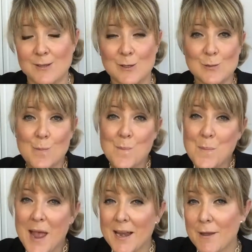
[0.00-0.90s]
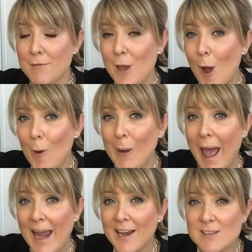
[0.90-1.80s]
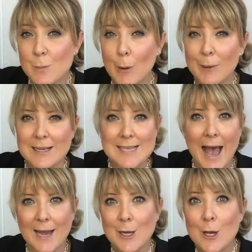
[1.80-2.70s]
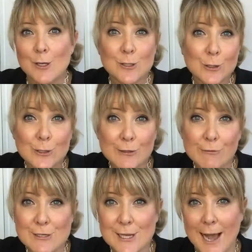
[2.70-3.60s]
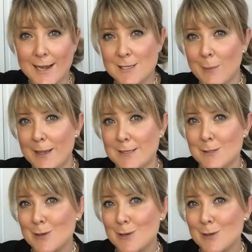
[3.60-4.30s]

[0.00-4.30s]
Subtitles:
because many of the old 80s properties had two different dining spaces,